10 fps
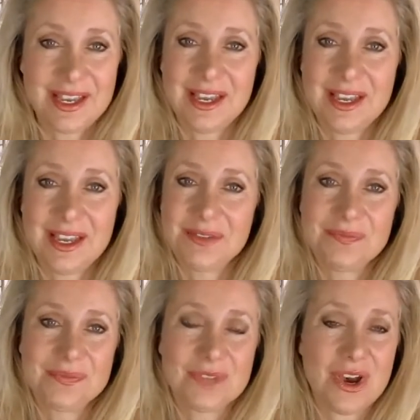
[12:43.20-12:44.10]

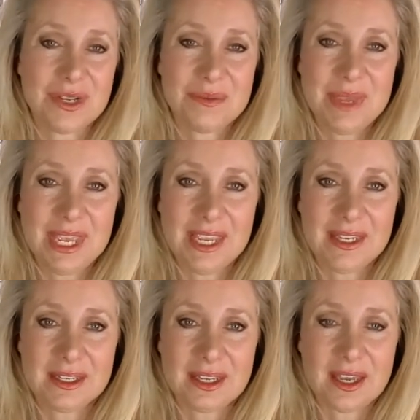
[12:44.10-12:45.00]
Um,
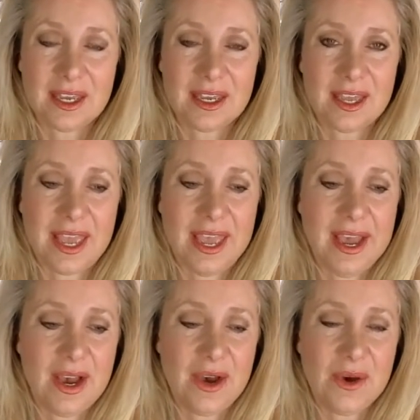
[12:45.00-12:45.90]
automate uh,
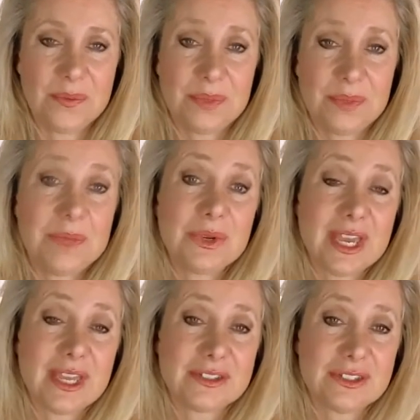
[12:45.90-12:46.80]
how people
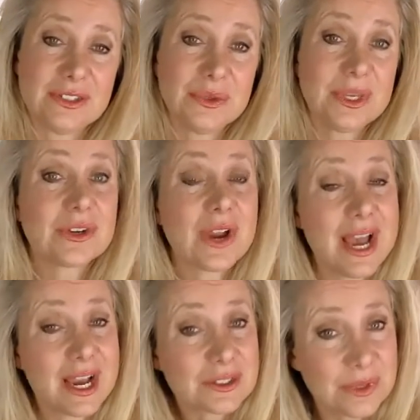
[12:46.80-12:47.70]
get to
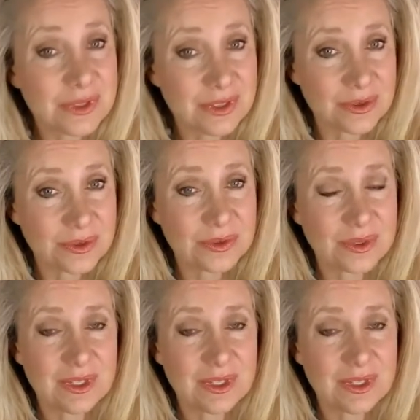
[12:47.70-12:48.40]
interact with you.